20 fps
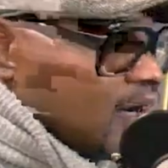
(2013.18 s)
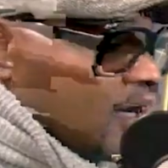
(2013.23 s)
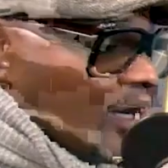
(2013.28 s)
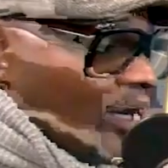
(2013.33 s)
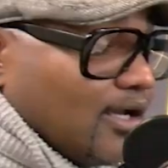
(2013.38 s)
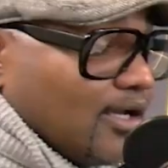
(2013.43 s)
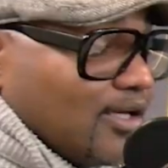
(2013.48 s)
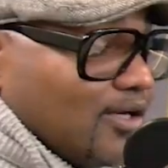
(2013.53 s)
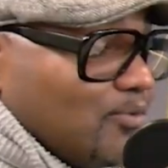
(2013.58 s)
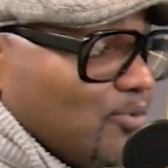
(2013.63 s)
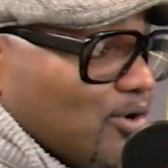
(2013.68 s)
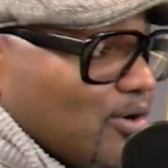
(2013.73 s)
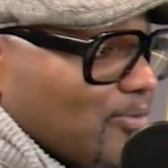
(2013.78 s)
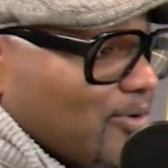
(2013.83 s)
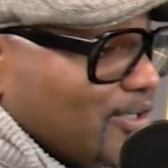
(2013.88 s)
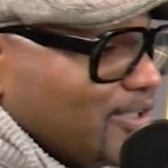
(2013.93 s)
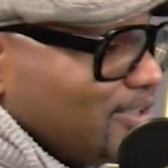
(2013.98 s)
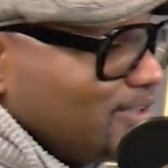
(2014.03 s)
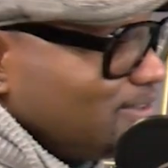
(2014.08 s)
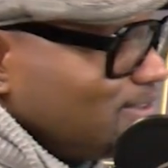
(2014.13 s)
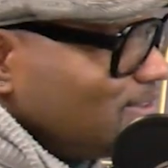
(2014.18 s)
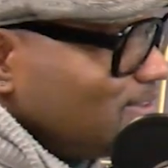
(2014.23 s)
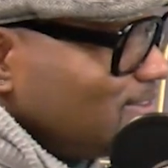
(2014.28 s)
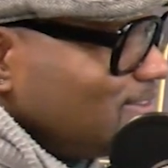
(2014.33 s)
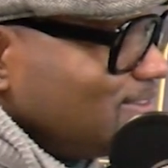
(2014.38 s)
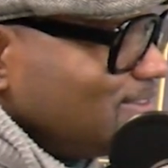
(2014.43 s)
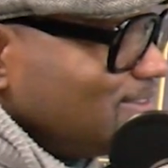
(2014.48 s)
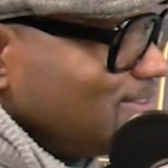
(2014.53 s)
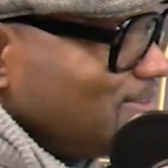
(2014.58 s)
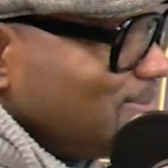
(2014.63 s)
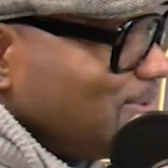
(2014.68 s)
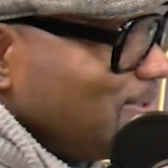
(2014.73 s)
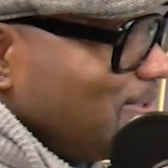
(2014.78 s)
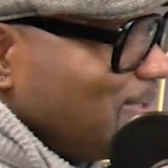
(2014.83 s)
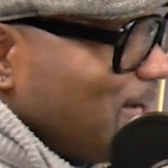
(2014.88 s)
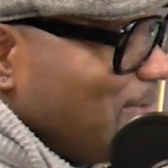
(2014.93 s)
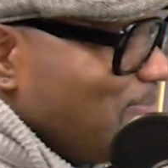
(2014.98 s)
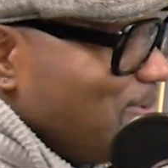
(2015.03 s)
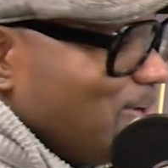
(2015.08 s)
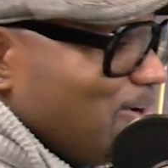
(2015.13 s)
Anywhere, man.
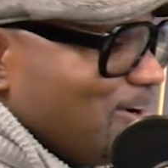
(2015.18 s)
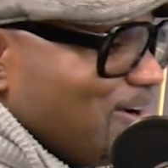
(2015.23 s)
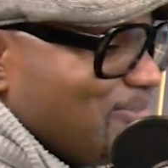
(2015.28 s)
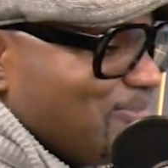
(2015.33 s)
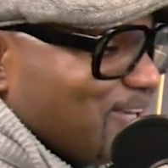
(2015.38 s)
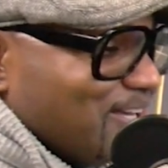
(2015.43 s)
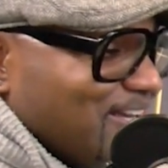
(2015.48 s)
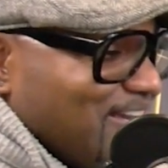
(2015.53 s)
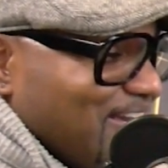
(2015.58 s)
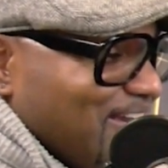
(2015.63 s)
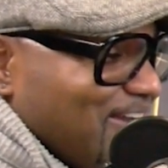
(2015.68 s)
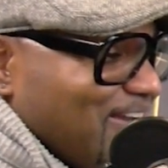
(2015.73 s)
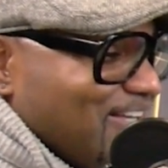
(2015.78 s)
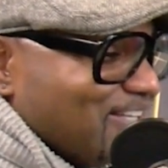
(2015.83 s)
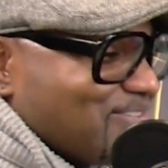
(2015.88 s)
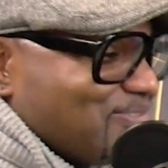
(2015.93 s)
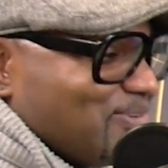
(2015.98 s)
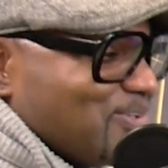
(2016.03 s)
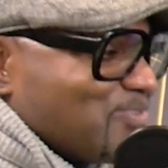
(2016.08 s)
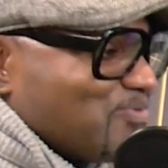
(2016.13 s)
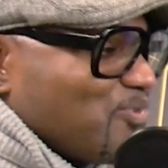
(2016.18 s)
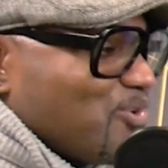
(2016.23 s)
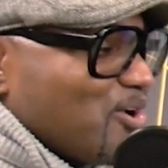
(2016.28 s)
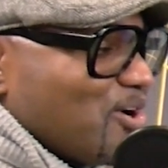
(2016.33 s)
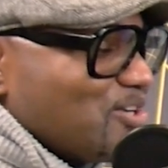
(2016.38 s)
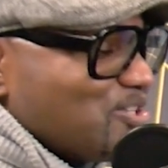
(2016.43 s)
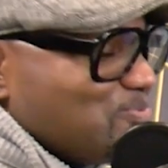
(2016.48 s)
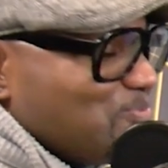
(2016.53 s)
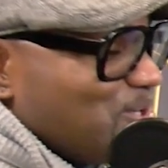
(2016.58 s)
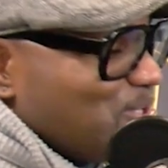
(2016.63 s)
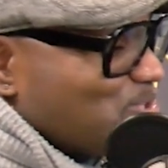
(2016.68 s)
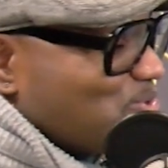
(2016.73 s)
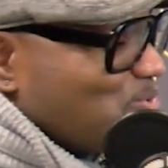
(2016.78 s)
I'm here. I mean, as far as you mean